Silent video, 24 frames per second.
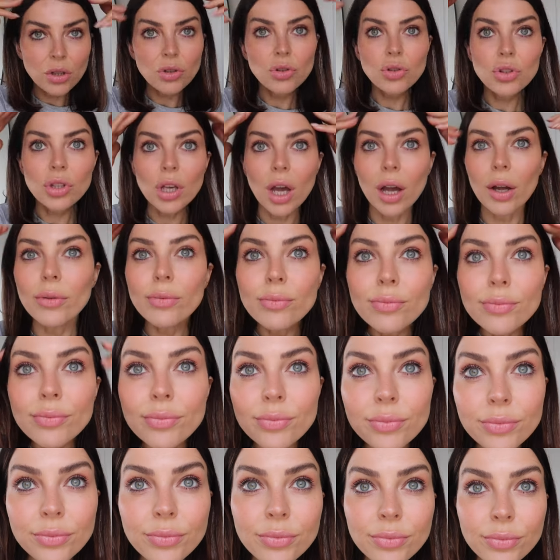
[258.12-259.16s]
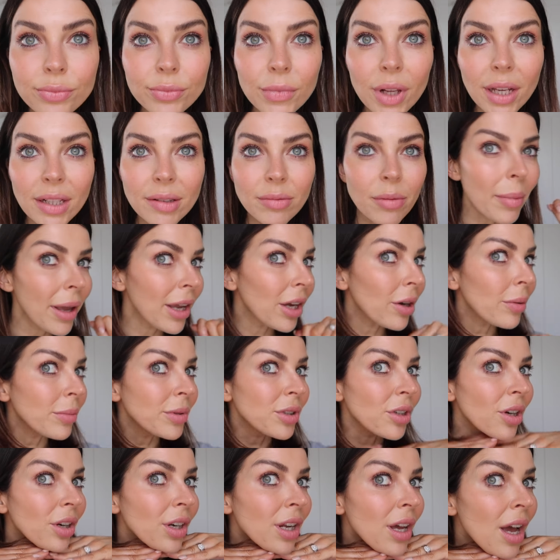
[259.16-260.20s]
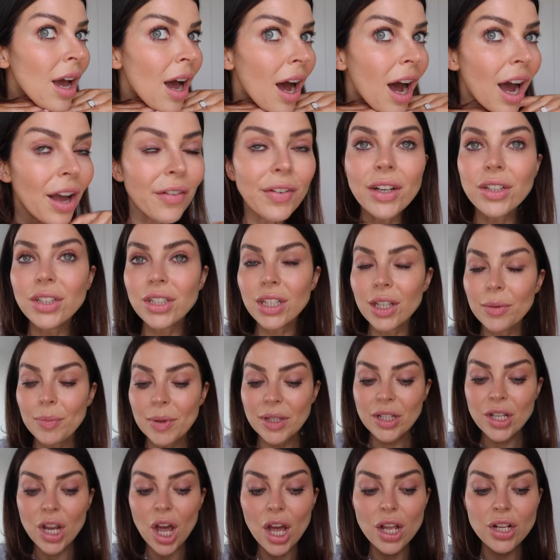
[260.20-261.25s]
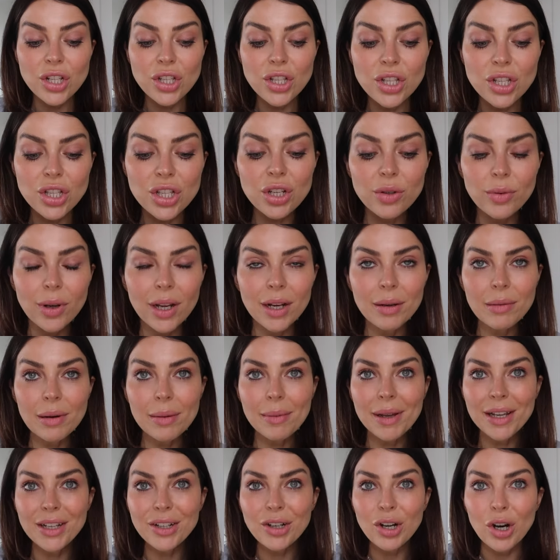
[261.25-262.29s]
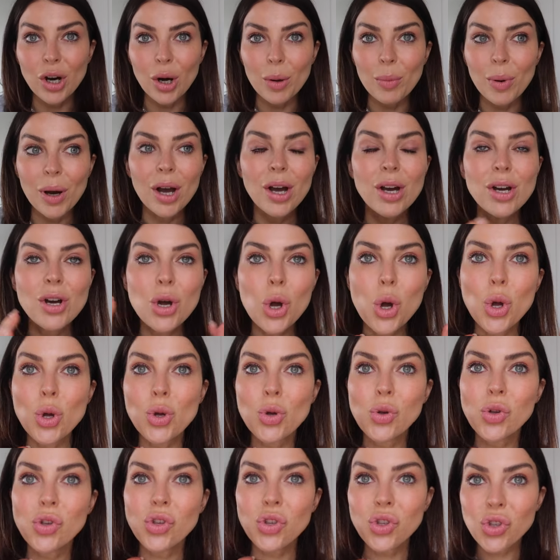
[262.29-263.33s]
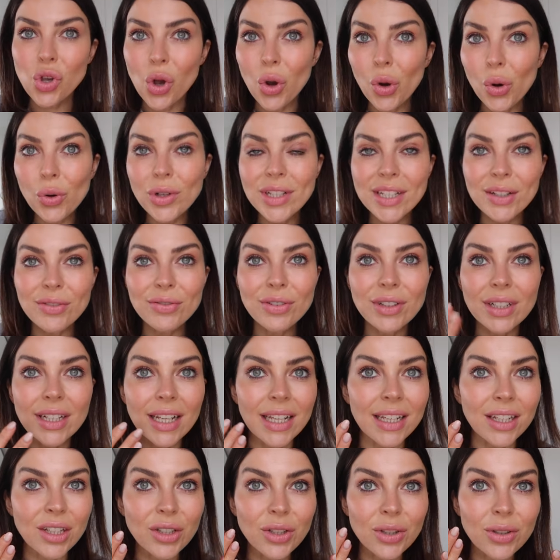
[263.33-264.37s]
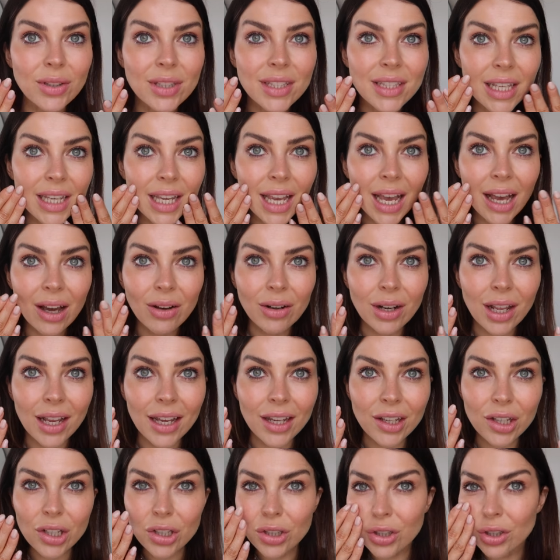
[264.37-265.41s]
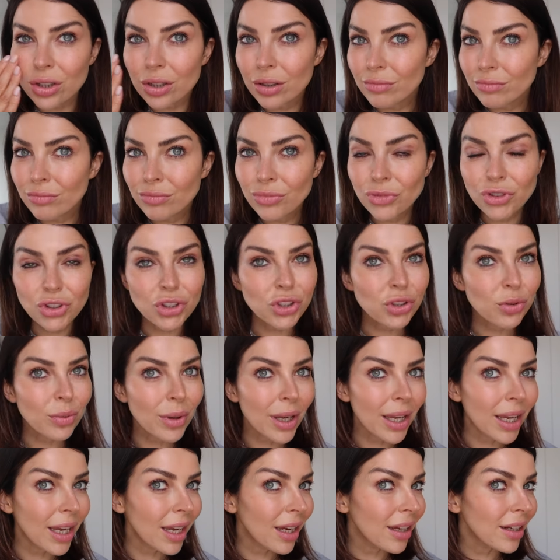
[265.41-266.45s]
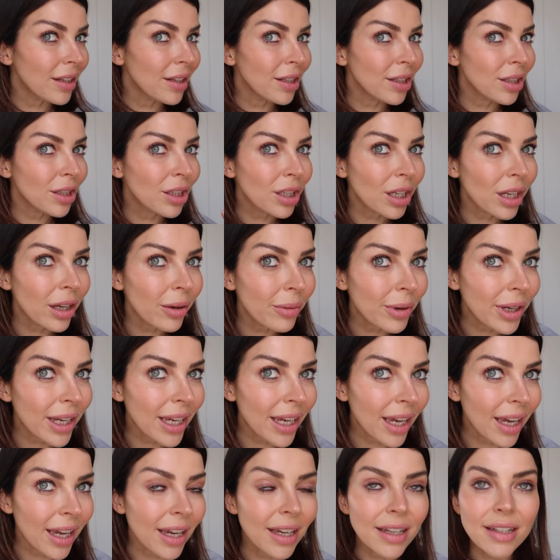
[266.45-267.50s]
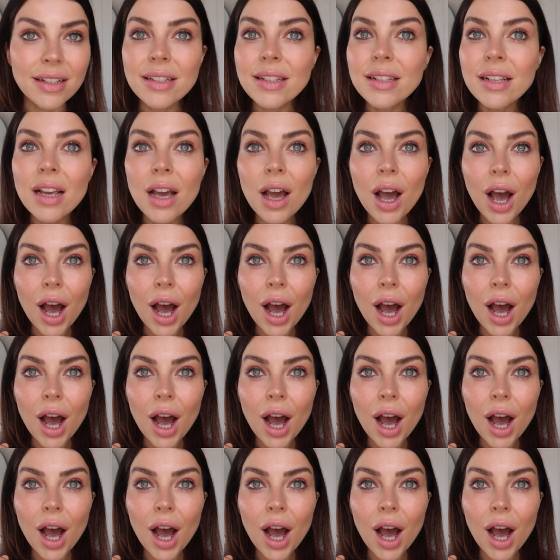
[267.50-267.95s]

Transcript: So that's my makeup done. I've actually been doing my makeup so differently. Can you see how like dewy and glowy it is?